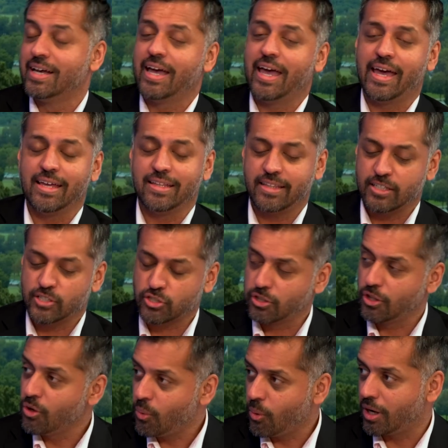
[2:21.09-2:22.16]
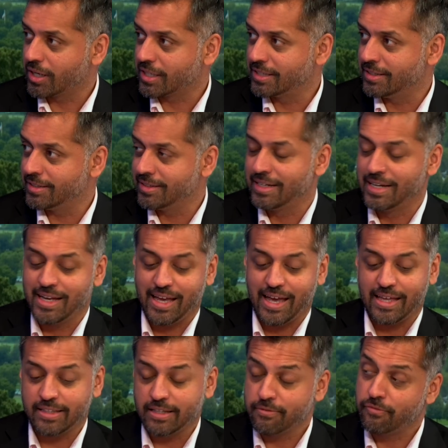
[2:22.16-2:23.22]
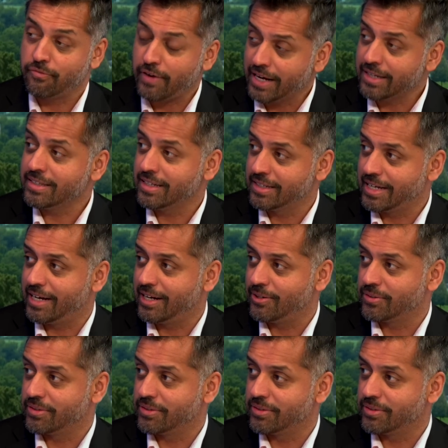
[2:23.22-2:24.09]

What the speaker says: And they slow-walked it. And then finally now